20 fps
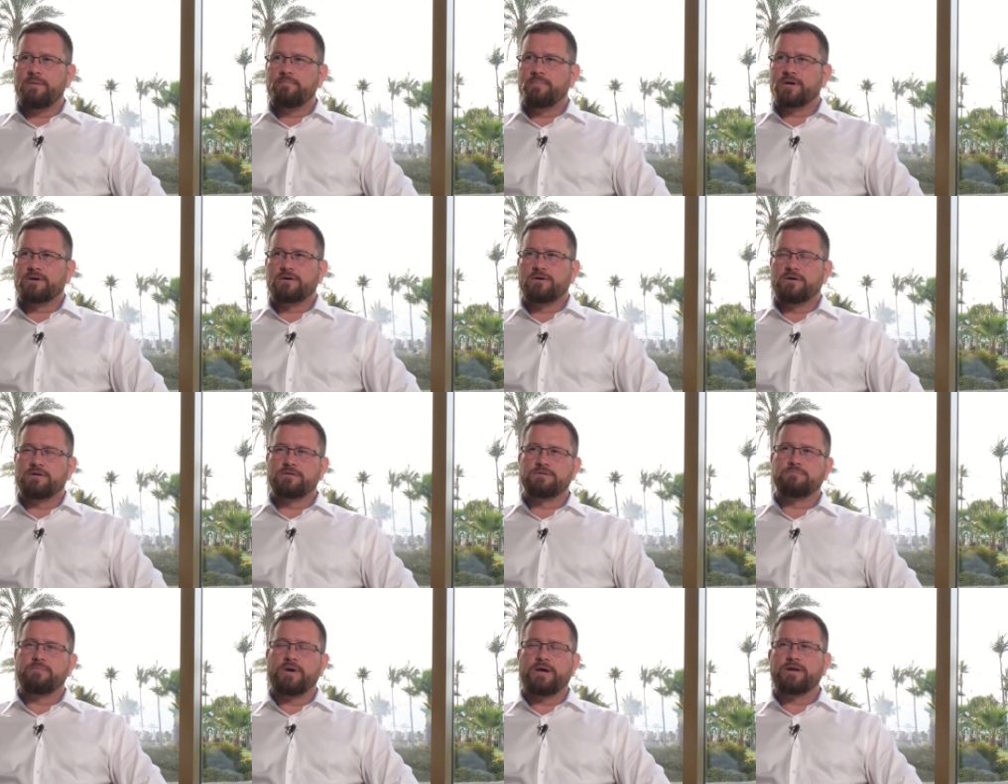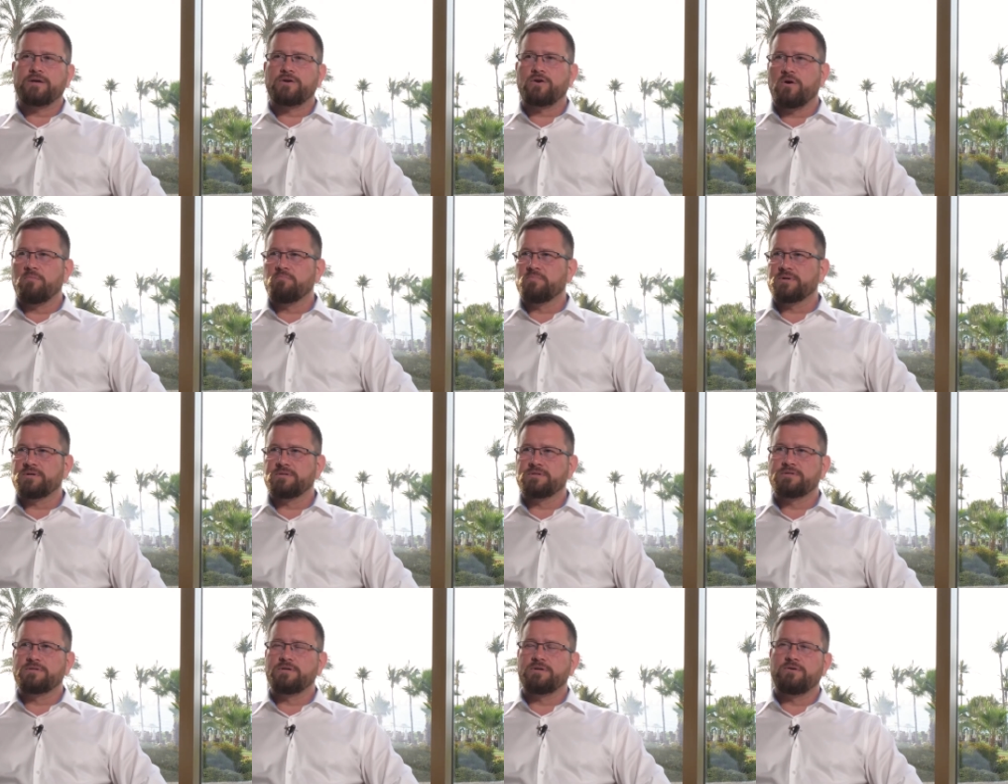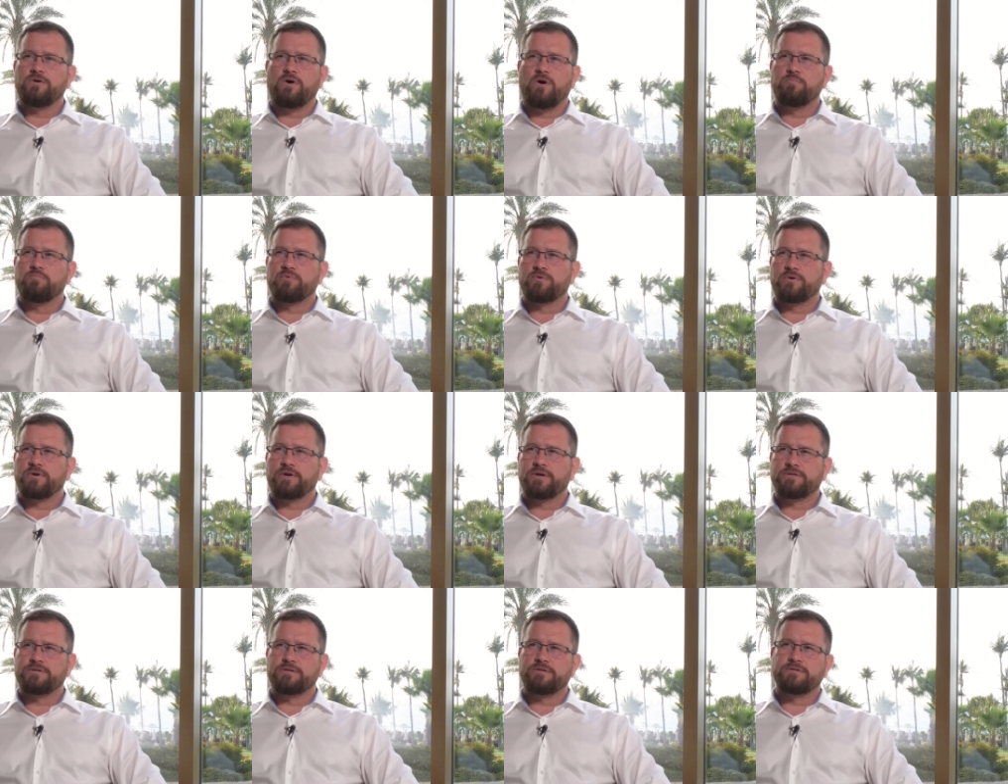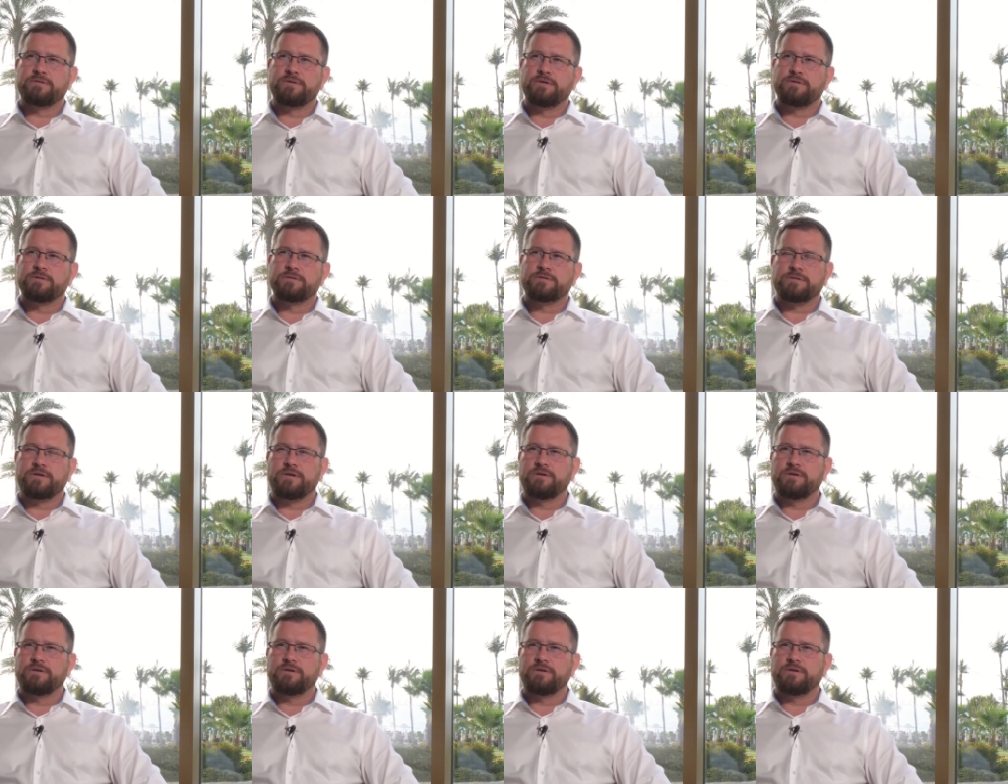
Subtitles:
Because many companies still operated these